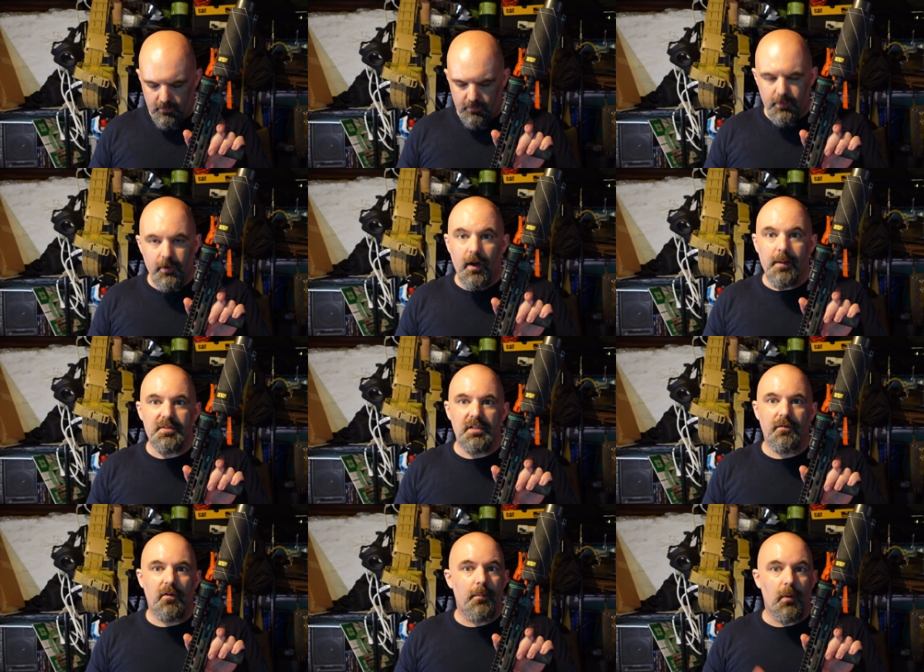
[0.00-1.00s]
your optic
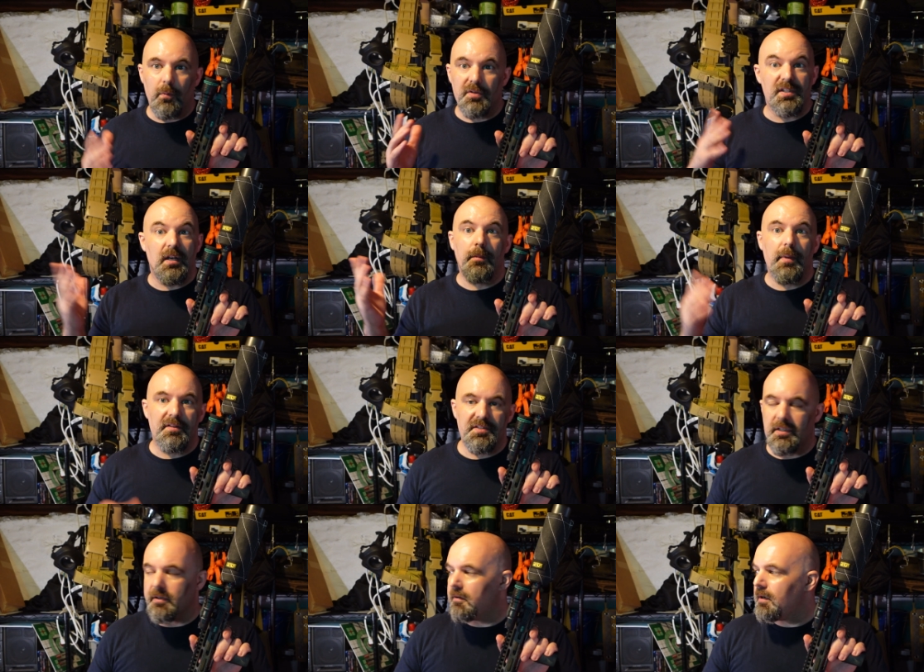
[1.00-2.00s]
from, and we'll send them out to
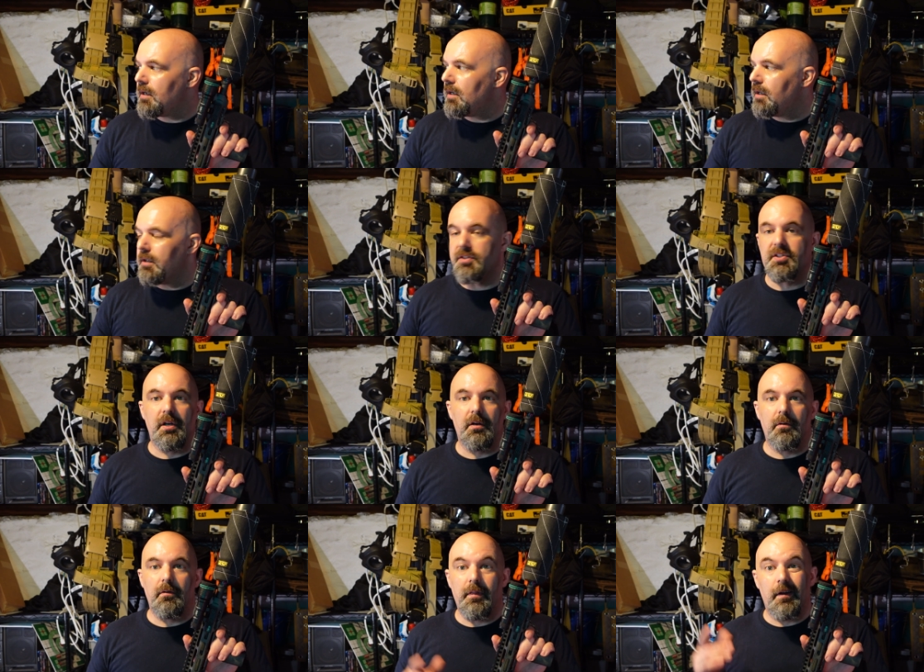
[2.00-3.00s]
you.
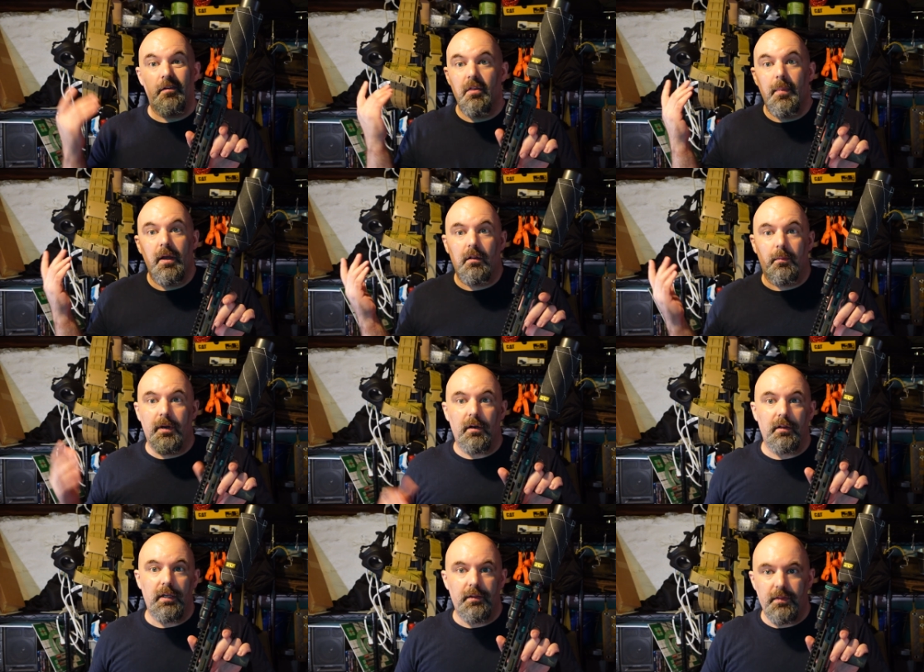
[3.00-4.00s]
So they're in the mail
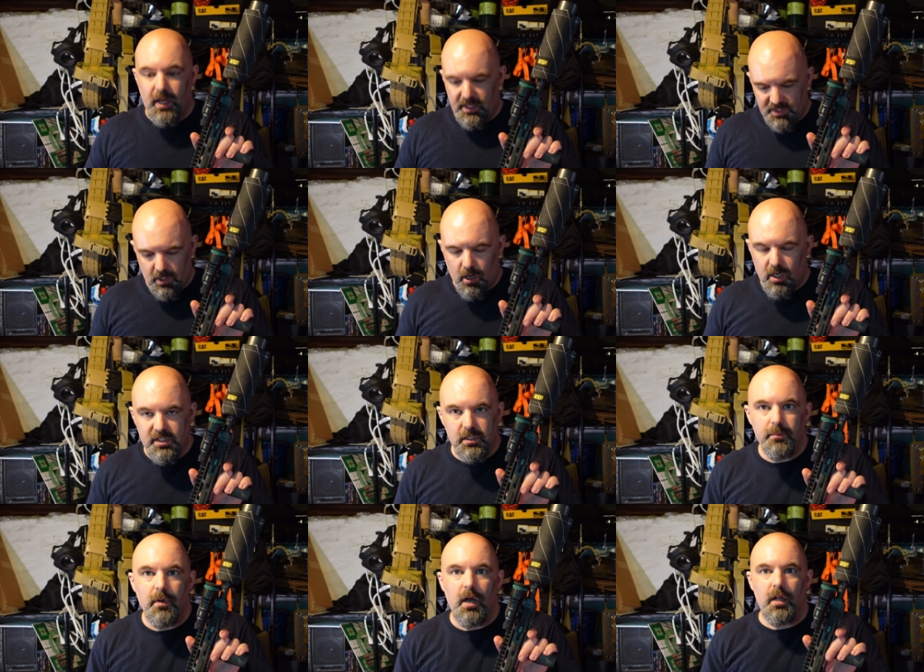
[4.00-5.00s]
apparently. That's
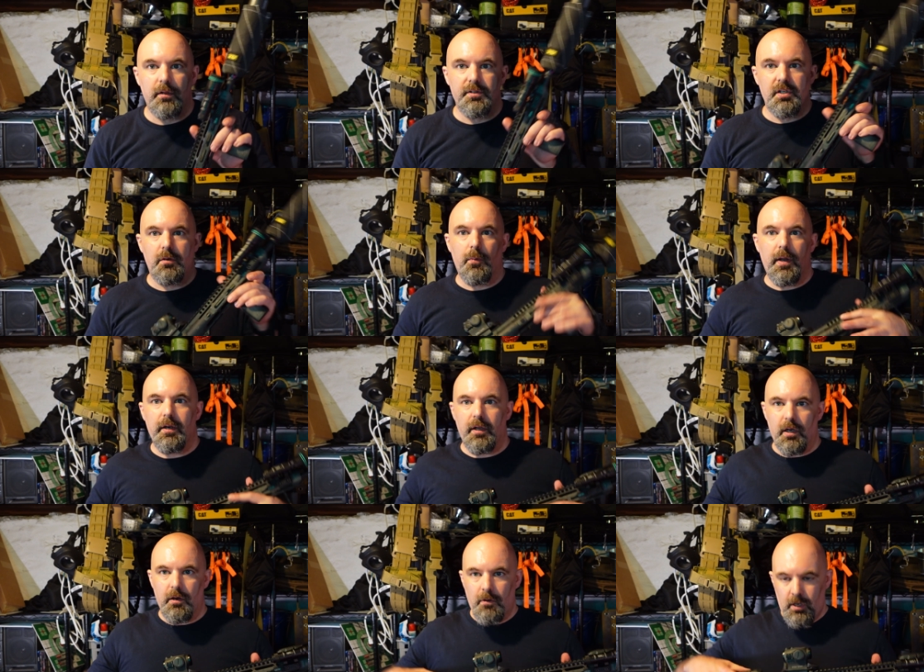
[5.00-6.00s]
awesome. Holosun, way to
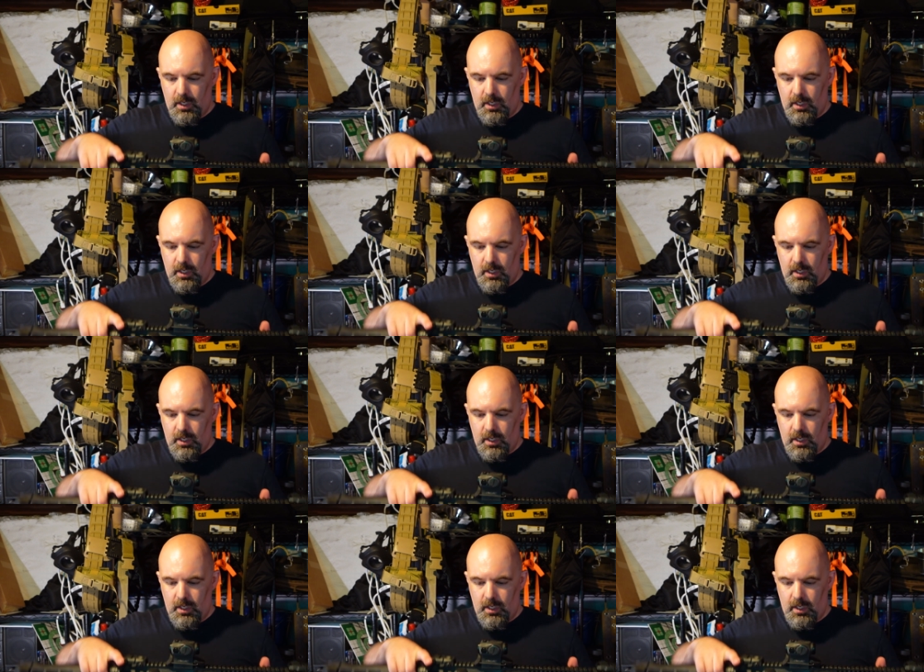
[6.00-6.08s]
go.